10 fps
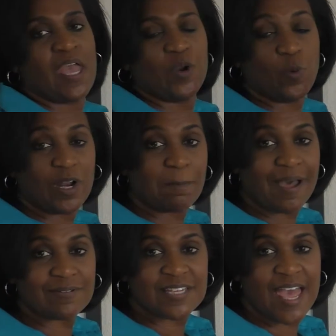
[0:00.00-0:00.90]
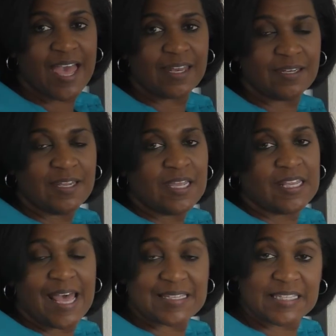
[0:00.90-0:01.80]
And what about 10?
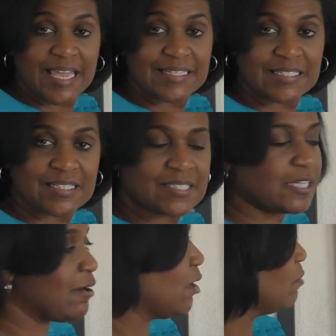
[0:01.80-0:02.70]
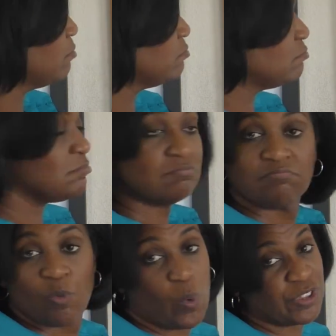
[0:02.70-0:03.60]
It has to end in a 0.
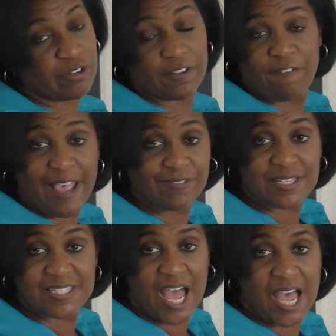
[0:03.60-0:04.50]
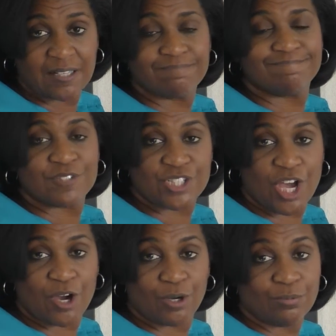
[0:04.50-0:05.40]
135 does not,
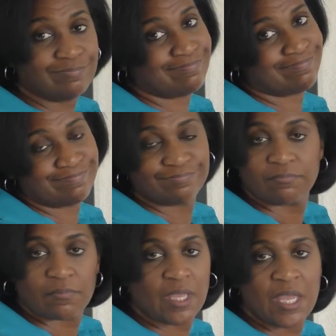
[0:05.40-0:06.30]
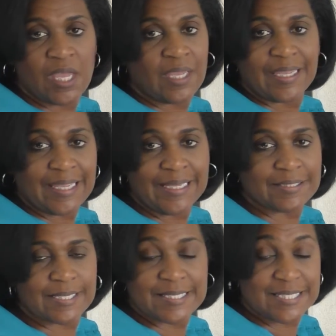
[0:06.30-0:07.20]
so
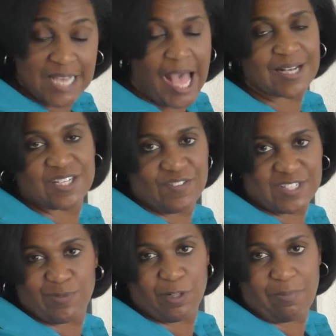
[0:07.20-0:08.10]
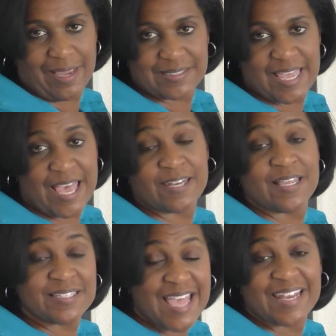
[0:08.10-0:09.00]
it is not divisible by 10.
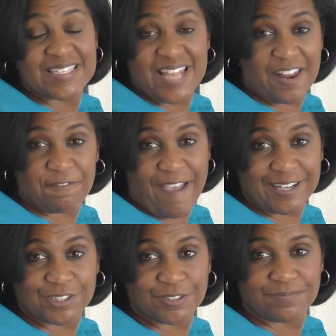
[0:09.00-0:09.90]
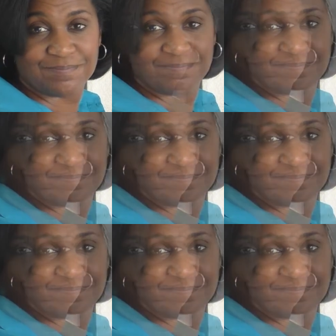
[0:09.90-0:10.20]
10 is not a factor.